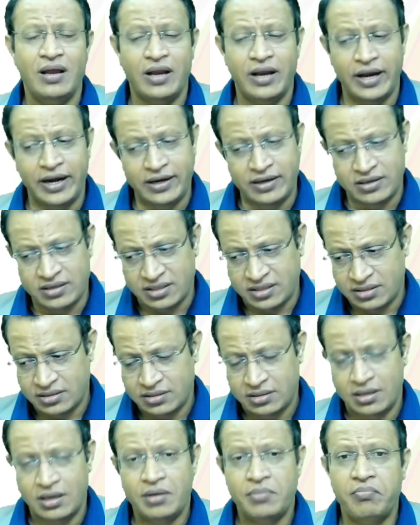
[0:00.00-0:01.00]
it
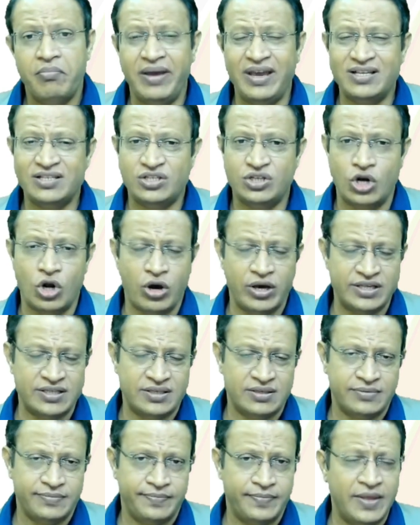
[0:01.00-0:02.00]
makes noise.